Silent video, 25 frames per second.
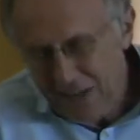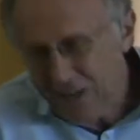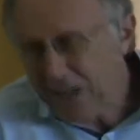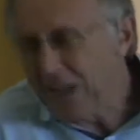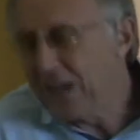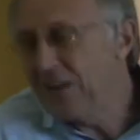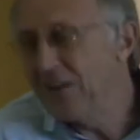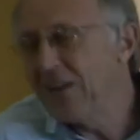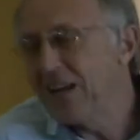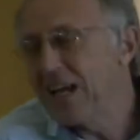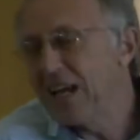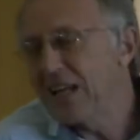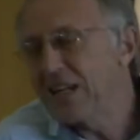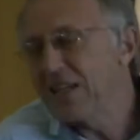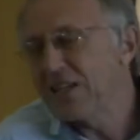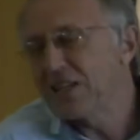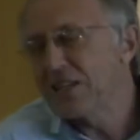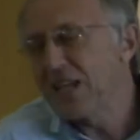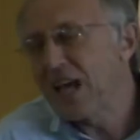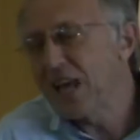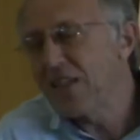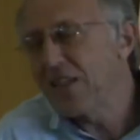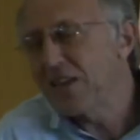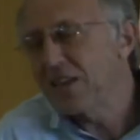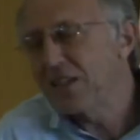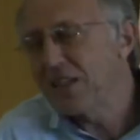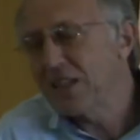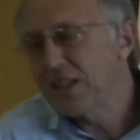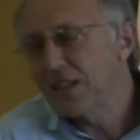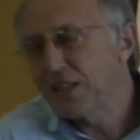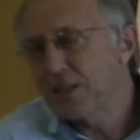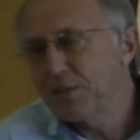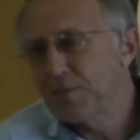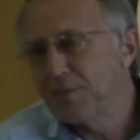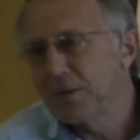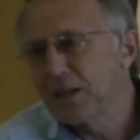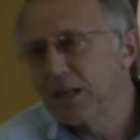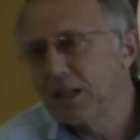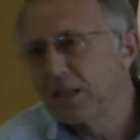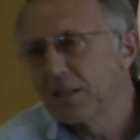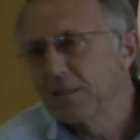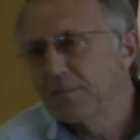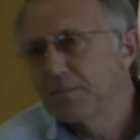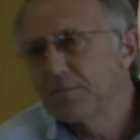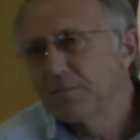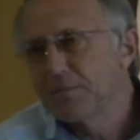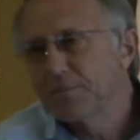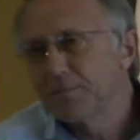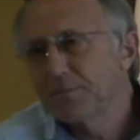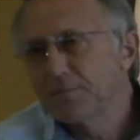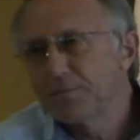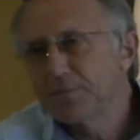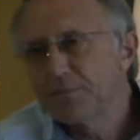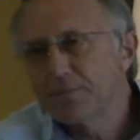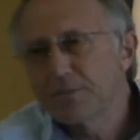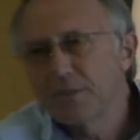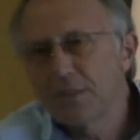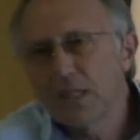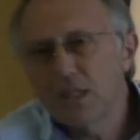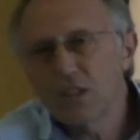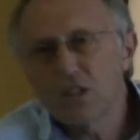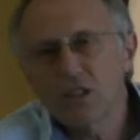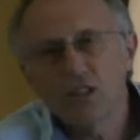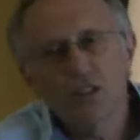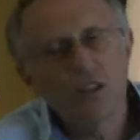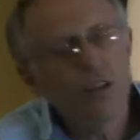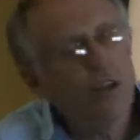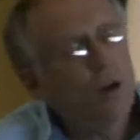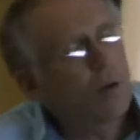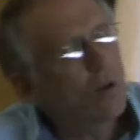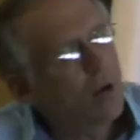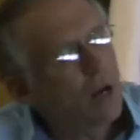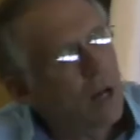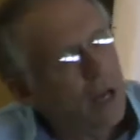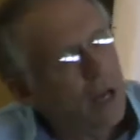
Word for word: You can only understand this in the spirit. There's no